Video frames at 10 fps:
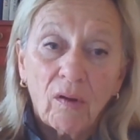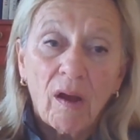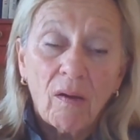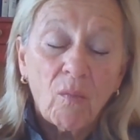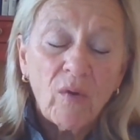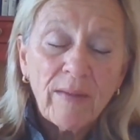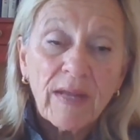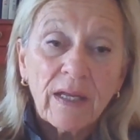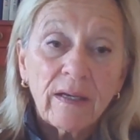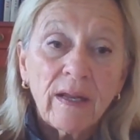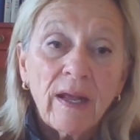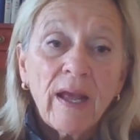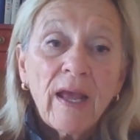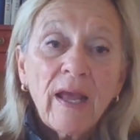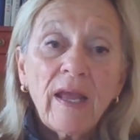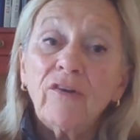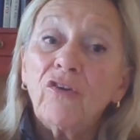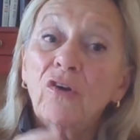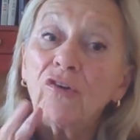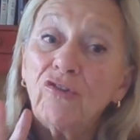women, it
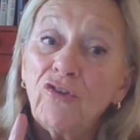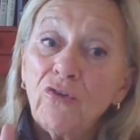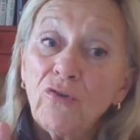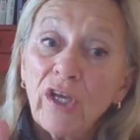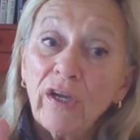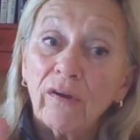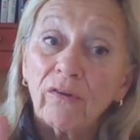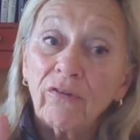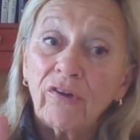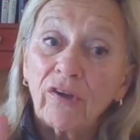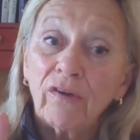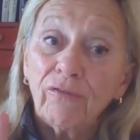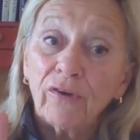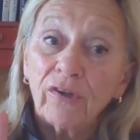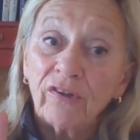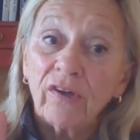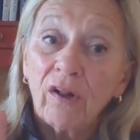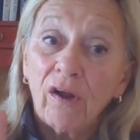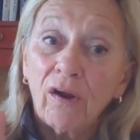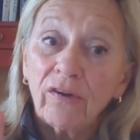took us 2 years to convert to
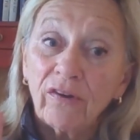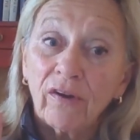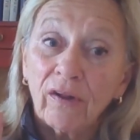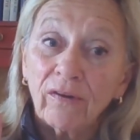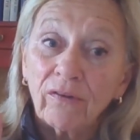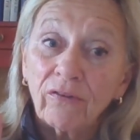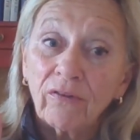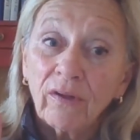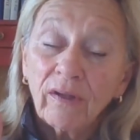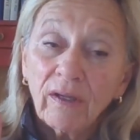the hard dollars.